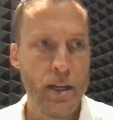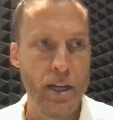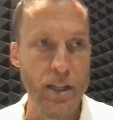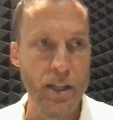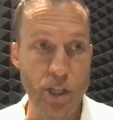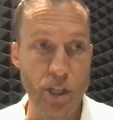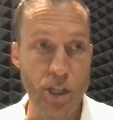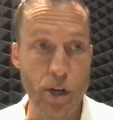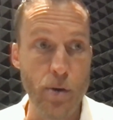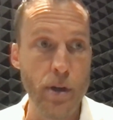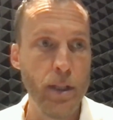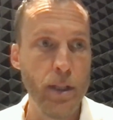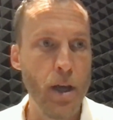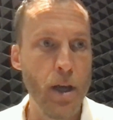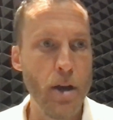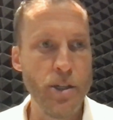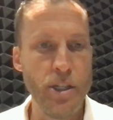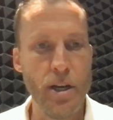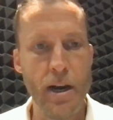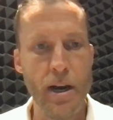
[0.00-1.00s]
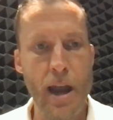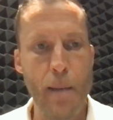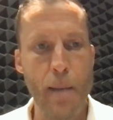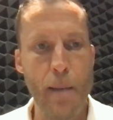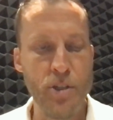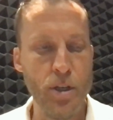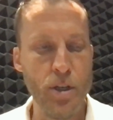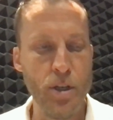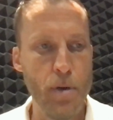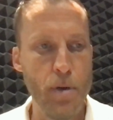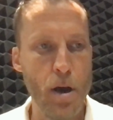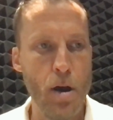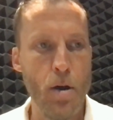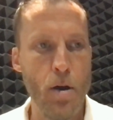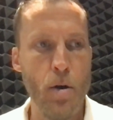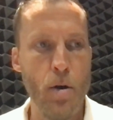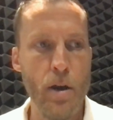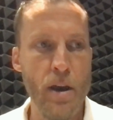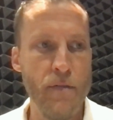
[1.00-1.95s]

considering launching on AppSumo,